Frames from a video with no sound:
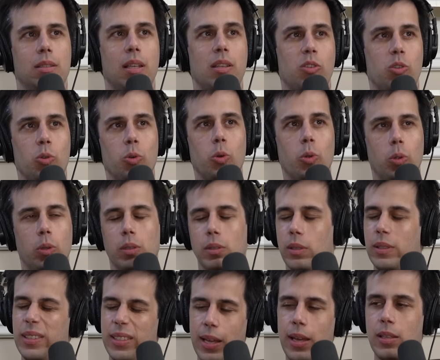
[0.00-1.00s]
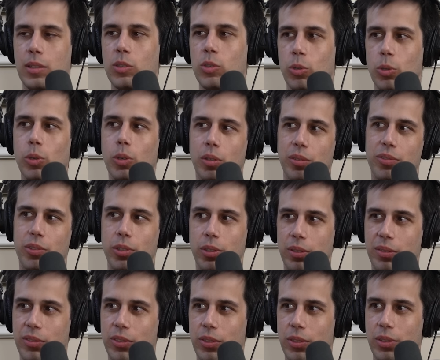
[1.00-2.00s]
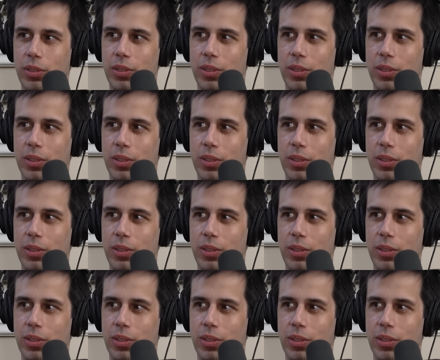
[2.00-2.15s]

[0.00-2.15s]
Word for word: the tool, the tool for, for